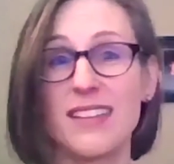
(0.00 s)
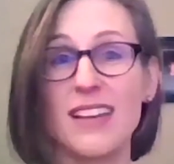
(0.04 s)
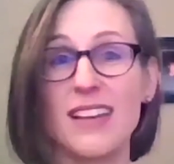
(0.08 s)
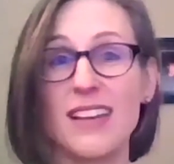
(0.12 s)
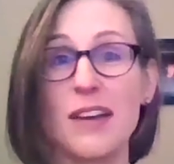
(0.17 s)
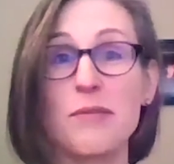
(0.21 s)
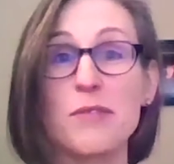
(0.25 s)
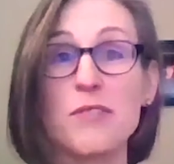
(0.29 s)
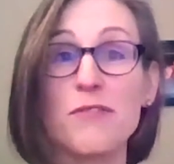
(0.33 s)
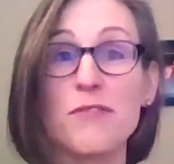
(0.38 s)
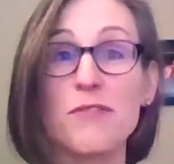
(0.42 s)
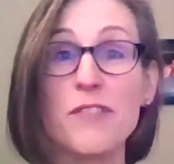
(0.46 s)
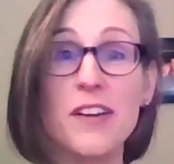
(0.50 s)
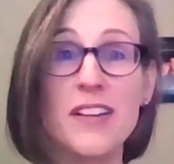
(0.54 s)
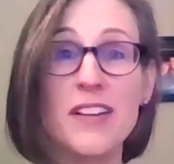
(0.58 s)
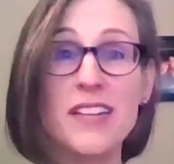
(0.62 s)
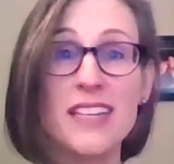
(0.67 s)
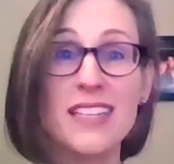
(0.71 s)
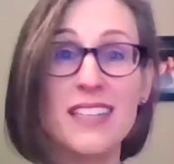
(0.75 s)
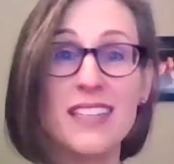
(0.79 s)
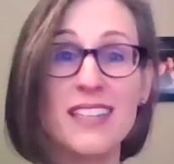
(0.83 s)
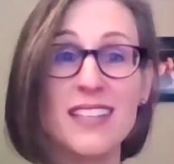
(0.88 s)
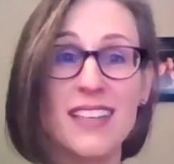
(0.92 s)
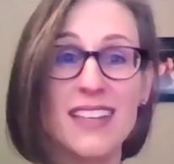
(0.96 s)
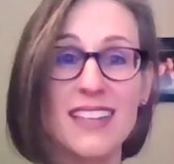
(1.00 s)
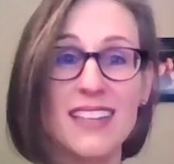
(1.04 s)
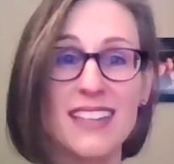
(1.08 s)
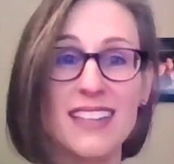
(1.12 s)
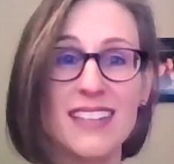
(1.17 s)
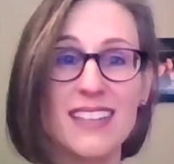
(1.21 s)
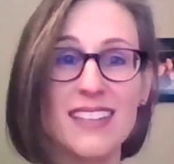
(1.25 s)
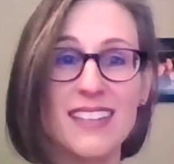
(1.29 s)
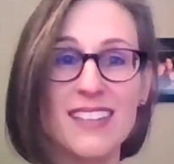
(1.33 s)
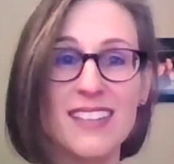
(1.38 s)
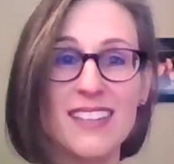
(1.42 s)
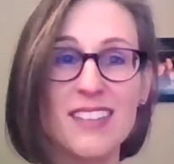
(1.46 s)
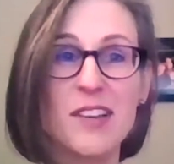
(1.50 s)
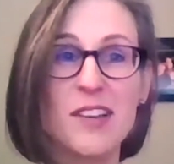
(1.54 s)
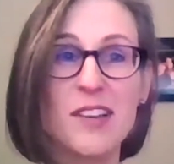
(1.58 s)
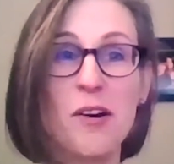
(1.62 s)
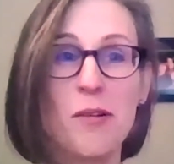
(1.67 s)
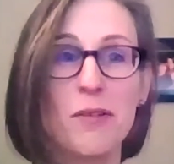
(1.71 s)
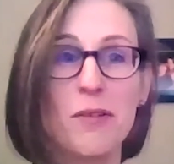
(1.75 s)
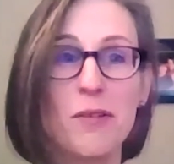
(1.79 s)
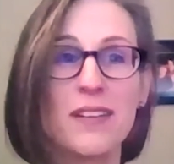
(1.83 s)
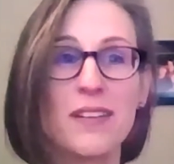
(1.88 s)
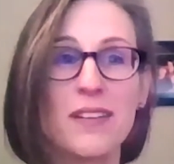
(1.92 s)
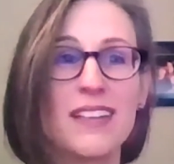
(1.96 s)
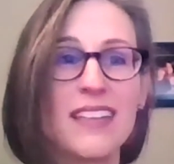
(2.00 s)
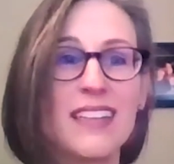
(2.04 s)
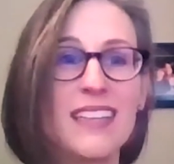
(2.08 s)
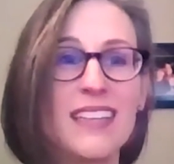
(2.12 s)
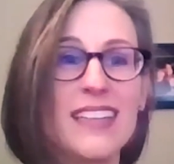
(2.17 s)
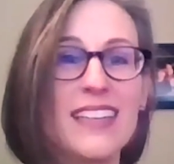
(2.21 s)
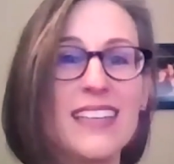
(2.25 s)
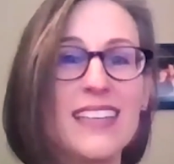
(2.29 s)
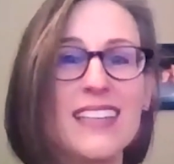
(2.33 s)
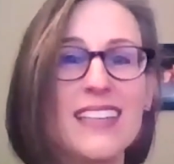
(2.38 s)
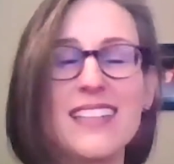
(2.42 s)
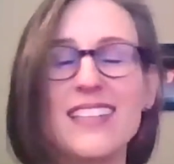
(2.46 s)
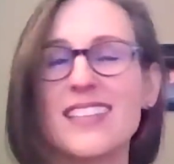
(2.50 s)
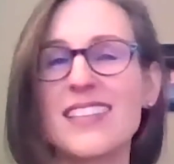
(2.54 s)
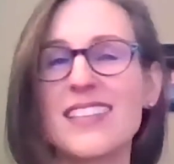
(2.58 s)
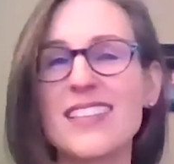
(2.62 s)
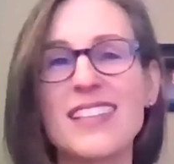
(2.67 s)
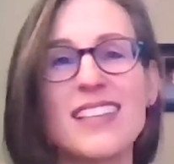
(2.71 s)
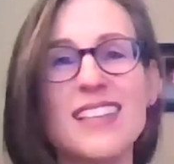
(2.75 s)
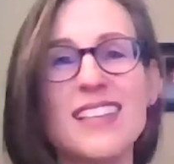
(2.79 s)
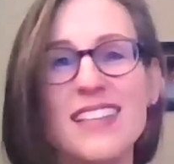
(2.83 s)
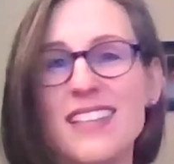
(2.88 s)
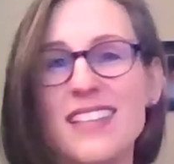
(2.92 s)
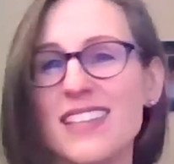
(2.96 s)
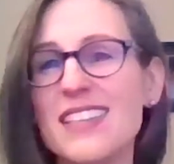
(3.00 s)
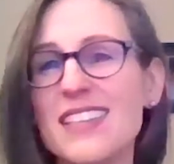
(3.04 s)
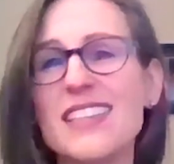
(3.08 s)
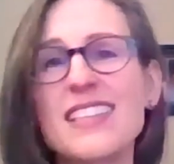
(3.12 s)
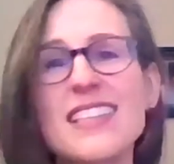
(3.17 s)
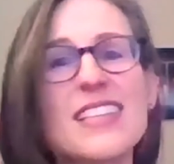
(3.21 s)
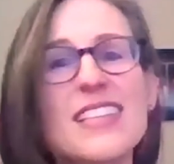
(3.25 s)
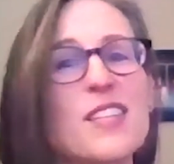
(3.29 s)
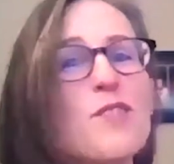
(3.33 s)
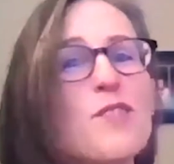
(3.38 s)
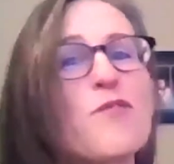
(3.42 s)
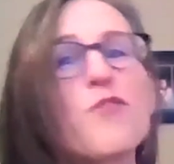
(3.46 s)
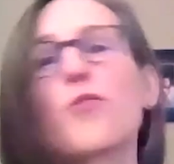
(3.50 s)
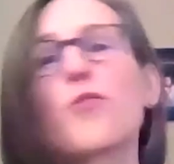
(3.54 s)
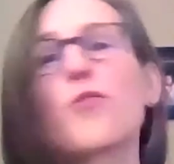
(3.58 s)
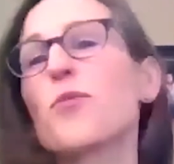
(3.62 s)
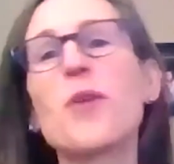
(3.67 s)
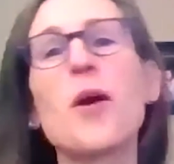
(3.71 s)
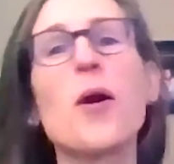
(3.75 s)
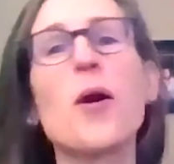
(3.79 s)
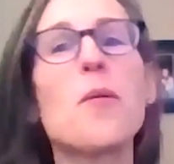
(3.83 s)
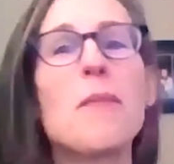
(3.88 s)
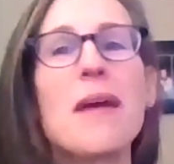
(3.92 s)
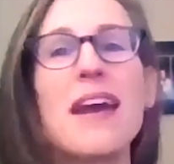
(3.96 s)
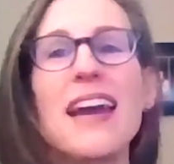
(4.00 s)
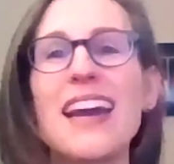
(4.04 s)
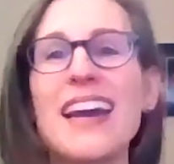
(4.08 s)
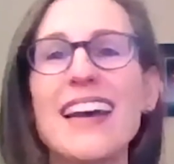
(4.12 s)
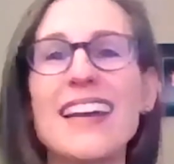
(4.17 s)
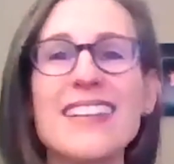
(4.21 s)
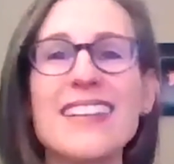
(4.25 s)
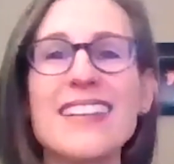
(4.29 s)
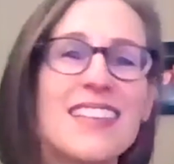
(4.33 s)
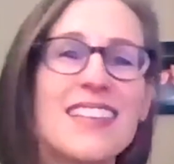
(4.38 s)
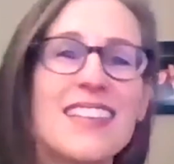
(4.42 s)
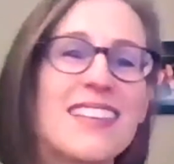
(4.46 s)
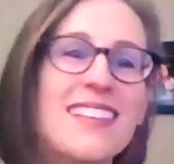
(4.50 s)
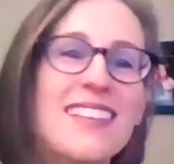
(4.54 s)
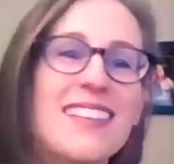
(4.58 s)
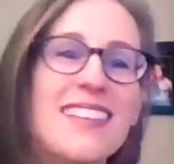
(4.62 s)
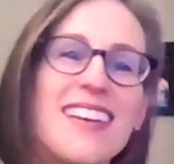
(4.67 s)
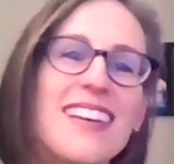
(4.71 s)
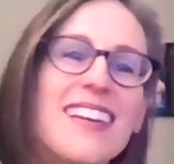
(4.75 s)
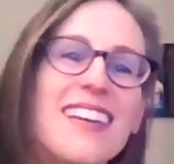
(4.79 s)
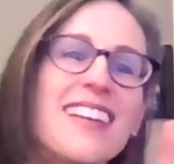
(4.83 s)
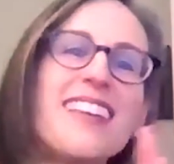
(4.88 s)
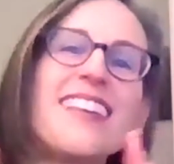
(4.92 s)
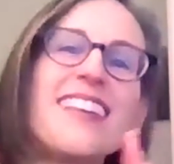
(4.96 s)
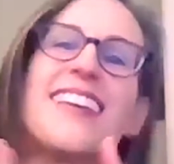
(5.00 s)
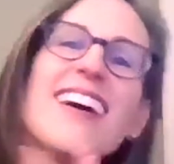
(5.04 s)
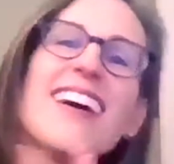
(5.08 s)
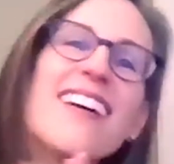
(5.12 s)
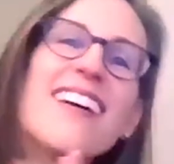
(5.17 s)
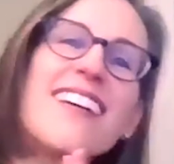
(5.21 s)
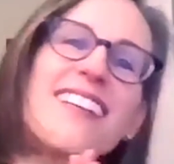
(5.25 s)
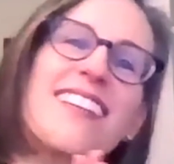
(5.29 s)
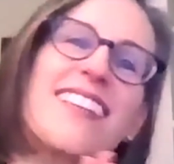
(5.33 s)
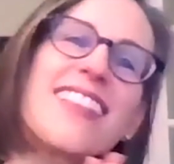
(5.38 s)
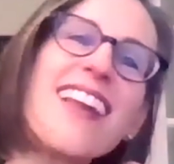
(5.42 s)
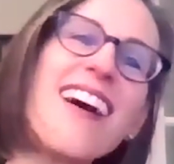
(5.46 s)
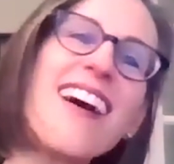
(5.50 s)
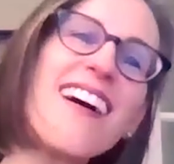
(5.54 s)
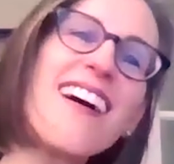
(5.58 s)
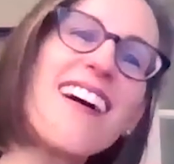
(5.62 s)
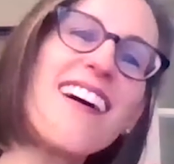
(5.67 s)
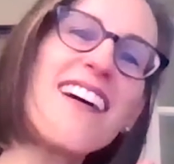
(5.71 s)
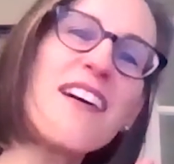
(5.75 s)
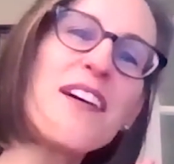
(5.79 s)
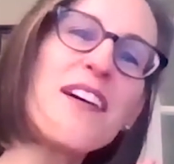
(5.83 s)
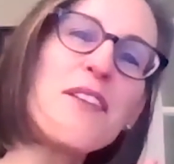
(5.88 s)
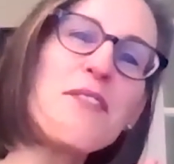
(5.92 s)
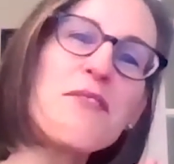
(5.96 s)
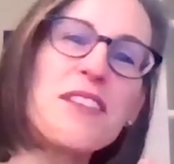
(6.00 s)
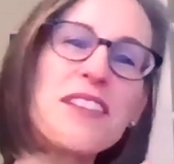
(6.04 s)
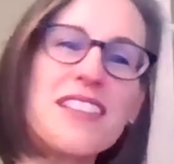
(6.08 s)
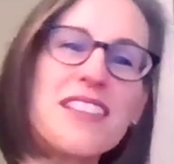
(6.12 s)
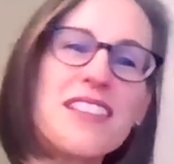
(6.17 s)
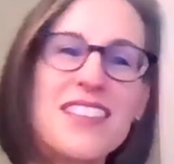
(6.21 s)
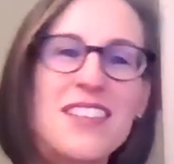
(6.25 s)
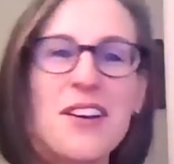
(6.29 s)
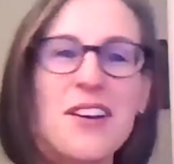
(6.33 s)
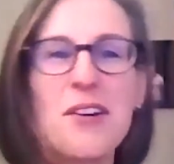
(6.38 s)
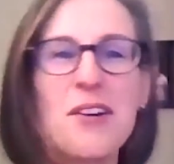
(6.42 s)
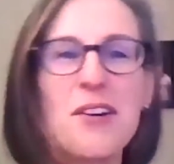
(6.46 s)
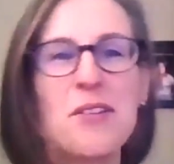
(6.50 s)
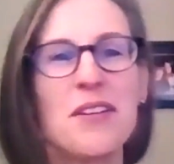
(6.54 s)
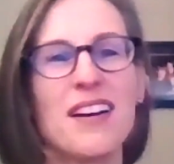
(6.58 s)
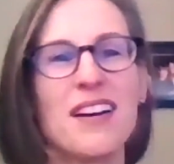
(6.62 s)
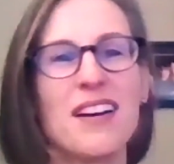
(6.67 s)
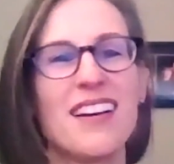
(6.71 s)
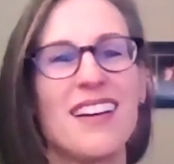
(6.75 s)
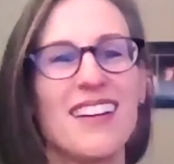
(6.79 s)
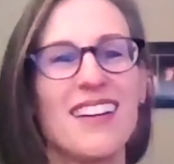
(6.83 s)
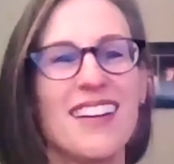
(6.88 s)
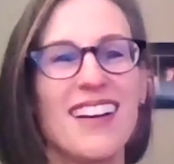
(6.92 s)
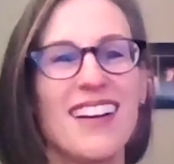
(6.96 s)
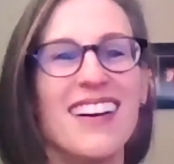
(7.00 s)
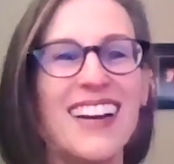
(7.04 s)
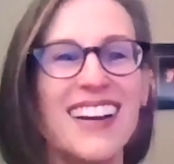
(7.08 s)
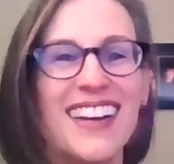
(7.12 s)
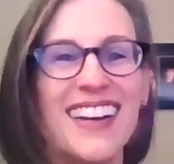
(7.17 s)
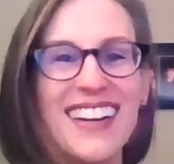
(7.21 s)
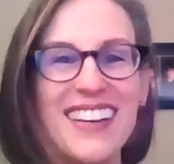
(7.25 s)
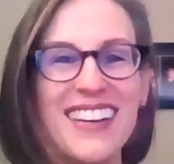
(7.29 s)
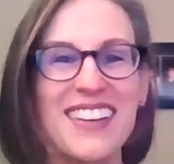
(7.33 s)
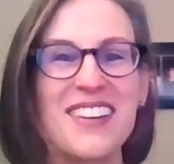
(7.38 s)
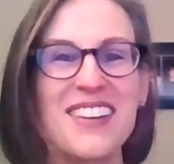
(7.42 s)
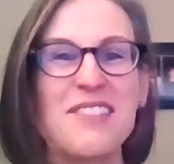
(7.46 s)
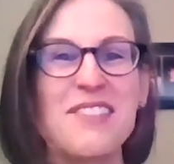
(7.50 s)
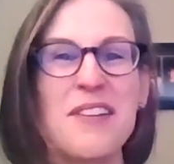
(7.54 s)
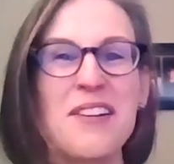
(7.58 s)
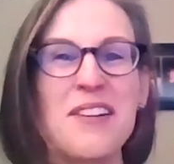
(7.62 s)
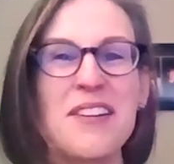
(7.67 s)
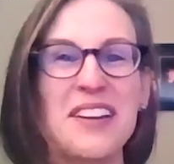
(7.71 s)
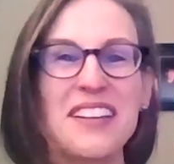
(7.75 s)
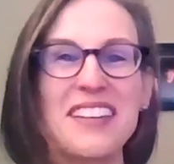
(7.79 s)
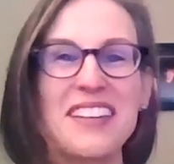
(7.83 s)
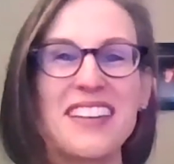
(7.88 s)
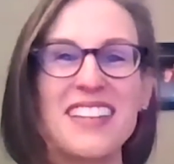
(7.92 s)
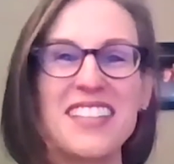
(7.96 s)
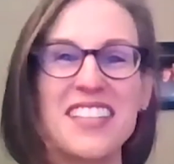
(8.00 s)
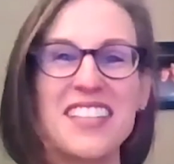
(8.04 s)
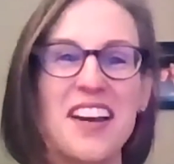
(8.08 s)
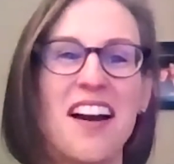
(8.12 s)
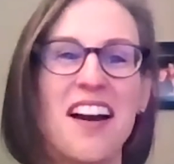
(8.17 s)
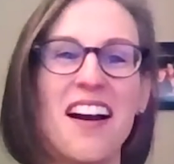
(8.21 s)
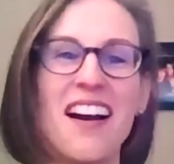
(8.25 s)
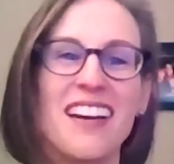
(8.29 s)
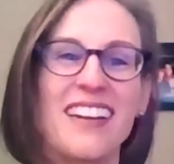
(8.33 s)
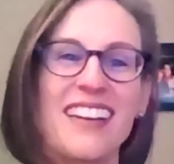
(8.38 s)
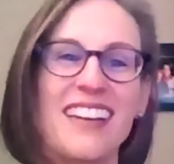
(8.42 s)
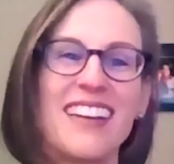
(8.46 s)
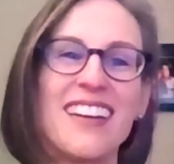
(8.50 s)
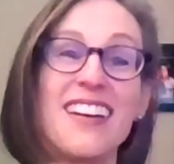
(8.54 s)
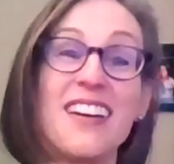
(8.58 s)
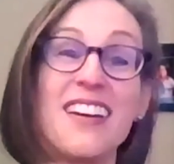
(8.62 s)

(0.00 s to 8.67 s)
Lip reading: I was very excited. So it is the season for romance and young love, and so we're going to talk